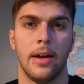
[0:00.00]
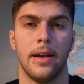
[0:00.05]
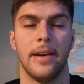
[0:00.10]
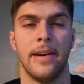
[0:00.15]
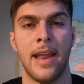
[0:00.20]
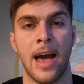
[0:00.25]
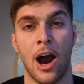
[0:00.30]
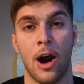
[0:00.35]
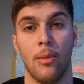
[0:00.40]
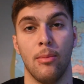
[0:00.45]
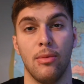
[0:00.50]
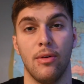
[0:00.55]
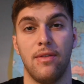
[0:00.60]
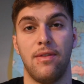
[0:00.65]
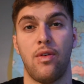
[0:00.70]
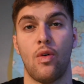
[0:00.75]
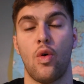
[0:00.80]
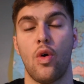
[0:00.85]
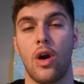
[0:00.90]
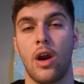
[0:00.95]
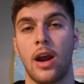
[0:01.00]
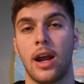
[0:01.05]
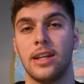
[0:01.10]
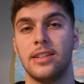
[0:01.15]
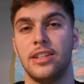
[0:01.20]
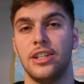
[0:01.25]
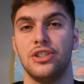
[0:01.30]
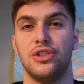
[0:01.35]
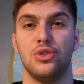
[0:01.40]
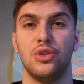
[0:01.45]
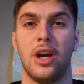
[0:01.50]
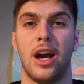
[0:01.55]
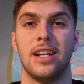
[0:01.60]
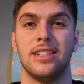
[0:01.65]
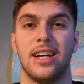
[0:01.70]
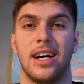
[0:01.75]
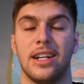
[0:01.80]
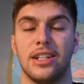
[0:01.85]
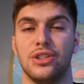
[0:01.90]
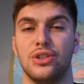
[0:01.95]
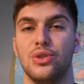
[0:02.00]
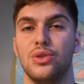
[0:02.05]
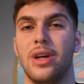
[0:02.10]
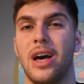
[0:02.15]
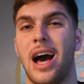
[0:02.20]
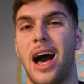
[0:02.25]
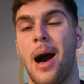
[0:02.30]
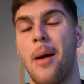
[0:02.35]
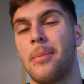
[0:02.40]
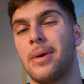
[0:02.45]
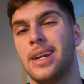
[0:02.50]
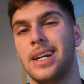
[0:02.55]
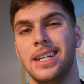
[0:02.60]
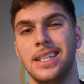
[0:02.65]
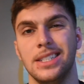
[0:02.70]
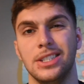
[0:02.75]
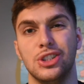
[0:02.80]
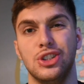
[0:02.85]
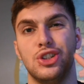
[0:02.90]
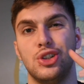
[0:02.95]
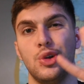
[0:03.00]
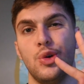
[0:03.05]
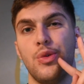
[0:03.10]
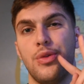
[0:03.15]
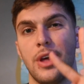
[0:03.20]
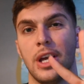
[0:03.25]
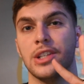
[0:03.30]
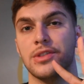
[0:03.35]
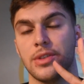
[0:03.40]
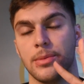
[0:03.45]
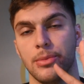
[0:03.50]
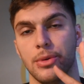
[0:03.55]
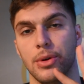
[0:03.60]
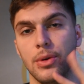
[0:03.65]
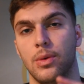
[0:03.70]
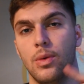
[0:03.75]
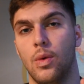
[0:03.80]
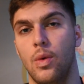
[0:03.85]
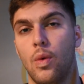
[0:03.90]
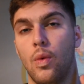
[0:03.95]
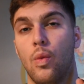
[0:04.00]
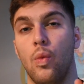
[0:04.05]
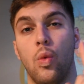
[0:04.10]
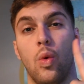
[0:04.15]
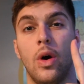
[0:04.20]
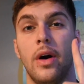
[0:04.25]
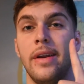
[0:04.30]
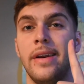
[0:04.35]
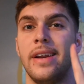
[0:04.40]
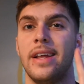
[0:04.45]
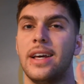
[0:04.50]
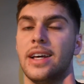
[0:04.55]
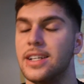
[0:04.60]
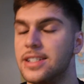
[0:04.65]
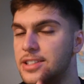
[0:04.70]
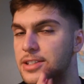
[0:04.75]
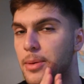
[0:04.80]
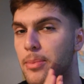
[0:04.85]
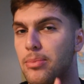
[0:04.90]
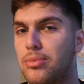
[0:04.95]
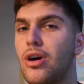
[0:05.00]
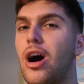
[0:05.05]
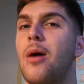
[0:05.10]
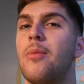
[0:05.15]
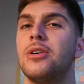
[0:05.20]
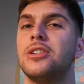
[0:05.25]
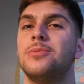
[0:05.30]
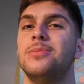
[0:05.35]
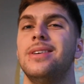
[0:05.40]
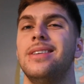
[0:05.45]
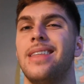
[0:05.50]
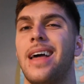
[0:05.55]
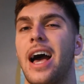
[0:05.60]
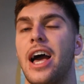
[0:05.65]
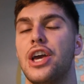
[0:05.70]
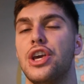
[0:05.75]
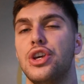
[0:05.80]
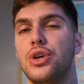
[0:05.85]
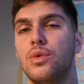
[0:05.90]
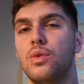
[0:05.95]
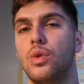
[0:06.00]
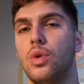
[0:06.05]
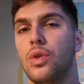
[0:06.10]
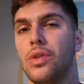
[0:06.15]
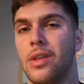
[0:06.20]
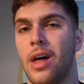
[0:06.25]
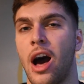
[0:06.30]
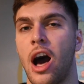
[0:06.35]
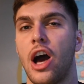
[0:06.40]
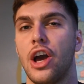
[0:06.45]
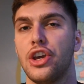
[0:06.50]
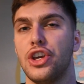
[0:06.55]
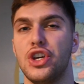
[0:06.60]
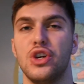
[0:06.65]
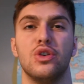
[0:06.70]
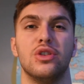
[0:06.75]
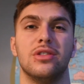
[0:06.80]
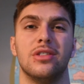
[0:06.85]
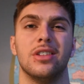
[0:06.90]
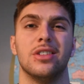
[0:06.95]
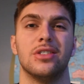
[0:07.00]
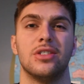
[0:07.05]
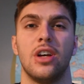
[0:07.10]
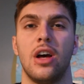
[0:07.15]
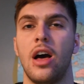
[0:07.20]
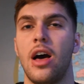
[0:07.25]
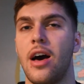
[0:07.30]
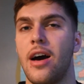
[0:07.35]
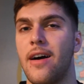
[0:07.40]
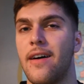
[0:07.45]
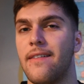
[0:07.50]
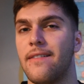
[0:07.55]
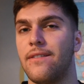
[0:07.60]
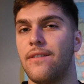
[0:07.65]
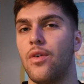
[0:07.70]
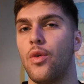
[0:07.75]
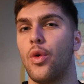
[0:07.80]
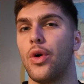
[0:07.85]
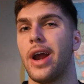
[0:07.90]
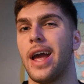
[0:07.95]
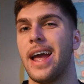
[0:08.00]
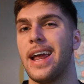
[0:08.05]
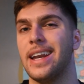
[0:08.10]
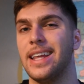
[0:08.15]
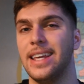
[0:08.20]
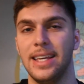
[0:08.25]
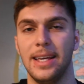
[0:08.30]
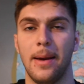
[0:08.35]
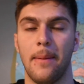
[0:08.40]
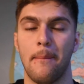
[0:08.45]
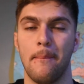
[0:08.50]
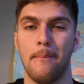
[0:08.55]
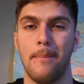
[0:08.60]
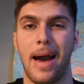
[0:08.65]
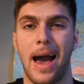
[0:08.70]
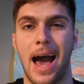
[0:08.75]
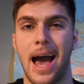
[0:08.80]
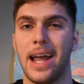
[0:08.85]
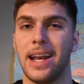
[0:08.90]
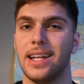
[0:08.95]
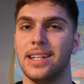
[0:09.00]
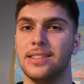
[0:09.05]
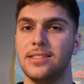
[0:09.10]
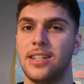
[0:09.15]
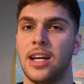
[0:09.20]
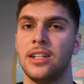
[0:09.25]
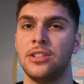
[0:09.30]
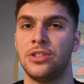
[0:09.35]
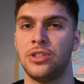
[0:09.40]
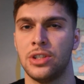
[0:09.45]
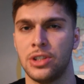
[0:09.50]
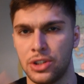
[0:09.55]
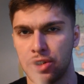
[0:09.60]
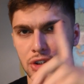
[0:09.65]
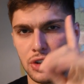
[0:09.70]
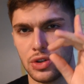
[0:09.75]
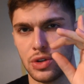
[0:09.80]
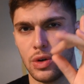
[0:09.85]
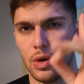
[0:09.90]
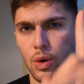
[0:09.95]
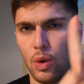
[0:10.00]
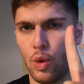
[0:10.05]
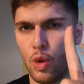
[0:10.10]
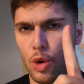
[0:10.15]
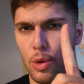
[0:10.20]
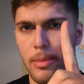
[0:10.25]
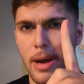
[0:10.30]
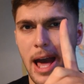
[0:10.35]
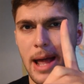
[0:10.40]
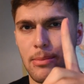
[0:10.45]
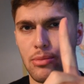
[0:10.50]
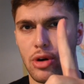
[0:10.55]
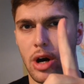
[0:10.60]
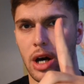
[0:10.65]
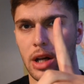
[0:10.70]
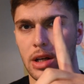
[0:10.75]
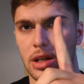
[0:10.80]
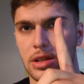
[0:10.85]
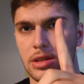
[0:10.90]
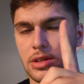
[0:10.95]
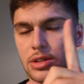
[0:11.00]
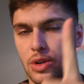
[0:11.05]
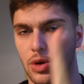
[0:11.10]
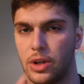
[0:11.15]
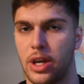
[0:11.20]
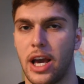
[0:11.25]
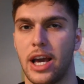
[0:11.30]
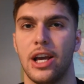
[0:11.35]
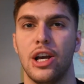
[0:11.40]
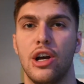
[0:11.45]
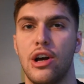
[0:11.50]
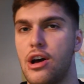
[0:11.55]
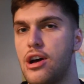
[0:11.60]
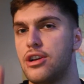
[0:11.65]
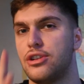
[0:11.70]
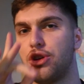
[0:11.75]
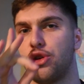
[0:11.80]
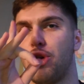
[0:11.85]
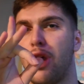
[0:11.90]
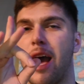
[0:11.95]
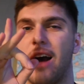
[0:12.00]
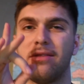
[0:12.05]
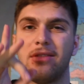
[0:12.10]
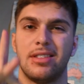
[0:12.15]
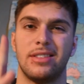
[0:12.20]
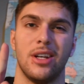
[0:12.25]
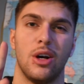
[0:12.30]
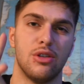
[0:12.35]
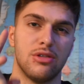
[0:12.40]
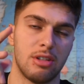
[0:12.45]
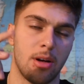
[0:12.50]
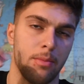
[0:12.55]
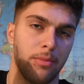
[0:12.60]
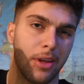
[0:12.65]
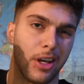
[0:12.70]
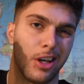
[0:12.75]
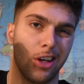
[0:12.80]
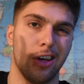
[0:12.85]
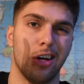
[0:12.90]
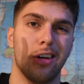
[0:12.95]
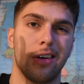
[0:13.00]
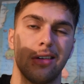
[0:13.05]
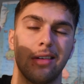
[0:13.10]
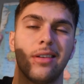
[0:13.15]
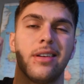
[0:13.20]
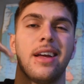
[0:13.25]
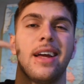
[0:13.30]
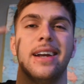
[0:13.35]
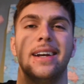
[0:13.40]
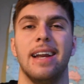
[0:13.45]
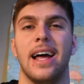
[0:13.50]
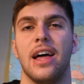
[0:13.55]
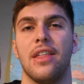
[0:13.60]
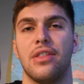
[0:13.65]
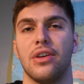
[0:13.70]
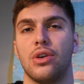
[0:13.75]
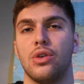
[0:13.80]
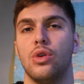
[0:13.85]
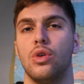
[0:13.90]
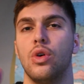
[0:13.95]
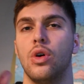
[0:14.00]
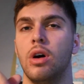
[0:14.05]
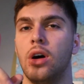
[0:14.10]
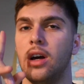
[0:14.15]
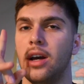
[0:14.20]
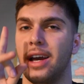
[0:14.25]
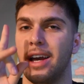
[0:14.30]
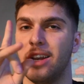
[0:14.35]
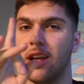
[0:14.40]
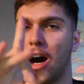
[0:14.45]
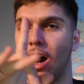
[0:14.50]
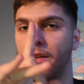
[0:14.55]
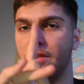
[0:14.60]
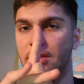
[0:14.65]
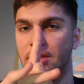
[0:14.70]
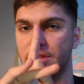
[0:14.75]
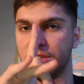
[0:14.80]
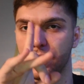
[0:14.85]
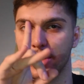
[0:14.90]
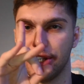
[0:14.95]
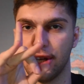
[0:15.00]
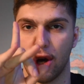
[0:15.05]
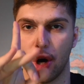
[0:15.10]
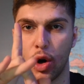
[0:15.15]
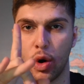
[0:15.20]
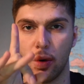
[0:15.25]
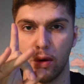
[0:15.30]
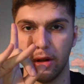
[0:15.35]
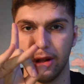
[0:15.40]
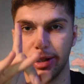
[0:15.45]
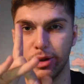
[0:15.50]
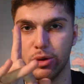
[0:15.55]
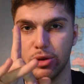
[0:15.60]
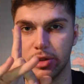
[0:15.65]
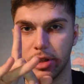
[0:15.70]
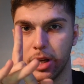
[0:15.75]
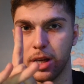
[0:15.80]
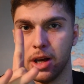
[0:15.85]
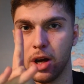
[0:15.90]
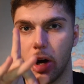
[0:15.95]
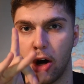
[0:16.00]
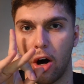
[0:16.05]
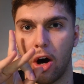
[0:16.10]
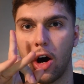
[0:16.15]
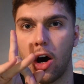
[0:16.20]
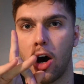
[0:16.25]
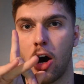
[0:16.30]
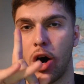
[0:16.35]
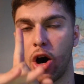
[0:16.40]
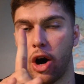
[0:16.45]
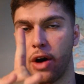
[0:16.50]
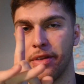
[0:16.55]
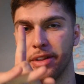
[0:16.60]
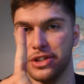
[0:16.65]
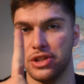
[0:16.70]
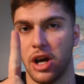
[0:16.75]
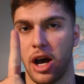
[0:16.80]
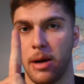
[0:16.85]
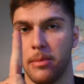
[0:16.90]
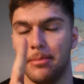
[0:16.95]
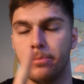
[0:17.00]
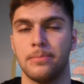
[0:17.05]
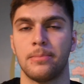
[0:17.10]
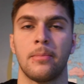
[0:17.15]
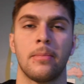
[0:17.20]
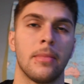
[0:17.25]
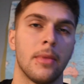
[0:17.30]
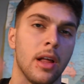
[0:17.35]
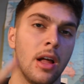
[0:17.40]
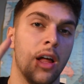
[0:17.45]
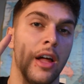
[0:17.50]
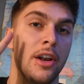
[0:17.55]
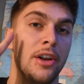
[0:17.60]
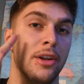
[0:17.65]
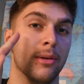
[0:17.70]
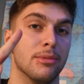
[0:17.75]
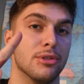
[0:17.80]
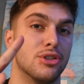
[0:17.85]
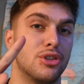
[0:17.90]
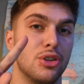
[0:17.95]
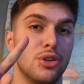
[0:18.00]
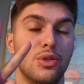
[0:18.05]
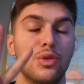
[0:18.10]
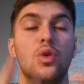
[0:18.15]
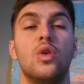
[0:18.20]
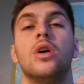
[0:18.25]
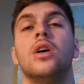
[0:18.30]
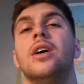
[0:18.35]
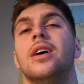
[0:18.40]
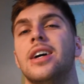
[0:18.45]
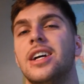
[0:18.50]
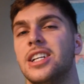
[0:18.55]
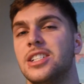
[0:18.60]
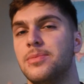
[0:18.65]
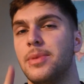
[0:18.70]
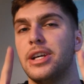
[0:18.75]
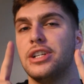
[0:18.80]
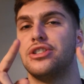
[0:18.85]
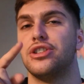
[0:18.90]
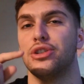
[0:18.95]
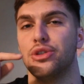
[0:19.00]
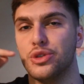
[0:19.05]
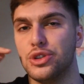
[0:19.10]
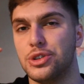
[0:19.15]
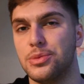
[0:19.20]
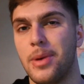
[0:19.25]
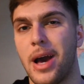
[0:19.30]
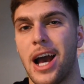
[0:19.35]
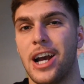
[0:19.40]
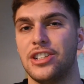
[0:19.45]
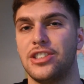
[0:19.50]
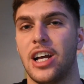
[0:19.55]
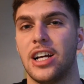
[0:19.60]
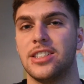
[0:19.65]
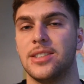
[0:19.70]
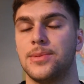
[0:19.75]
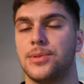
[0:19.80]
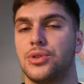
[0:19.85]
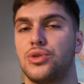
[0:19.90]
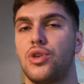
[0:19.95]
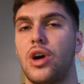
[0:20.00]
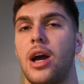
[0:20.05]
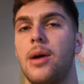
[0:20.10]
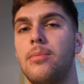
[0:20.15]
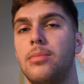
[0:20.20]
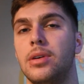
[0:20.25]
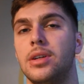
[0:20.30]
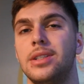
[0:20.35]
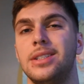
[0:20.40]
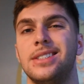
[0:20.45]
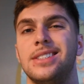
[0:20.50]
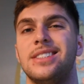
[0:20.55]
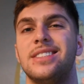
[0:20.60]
Now, before I teach you guys how to do that, I'm gonna need two things from you. One is to promise me that you will not use this for any bad intentions or bad products, okay? So you have to sell something good and ethical and obviously only use it on the job. Number two, is make sure you smash that subscribe button.